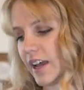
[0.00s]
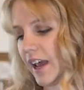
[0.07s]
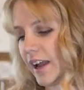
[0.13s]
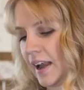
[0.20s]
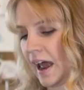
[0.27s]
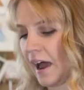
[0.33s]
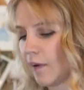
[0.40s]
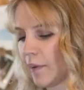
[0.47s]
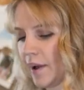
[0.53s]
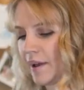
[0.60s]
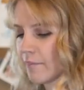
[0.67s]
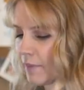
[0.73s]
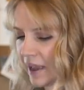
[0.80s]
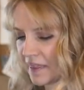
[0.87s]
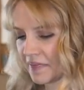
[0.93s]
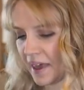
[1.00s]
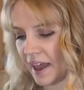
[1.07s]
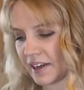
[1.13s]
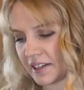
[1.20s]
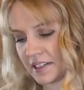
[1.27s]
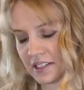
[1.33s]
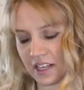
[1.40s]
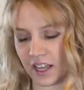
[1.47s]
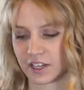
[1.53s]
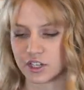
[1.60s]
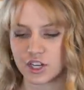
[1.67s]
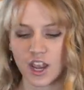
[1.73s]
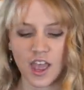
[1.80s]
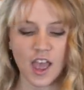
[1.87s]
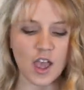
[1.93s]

and how I made that and such.